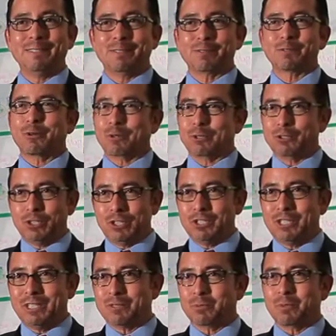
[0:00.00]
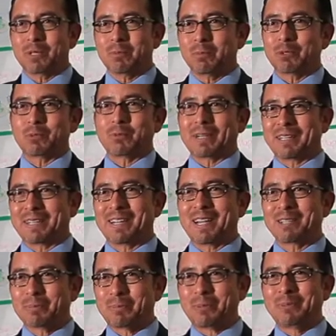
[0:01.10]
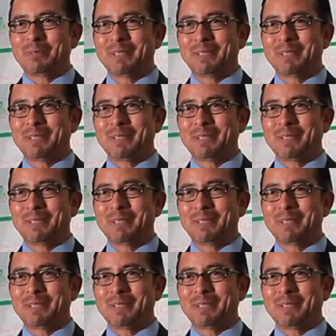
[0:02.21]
Of course, JiJi is one of the most recognizable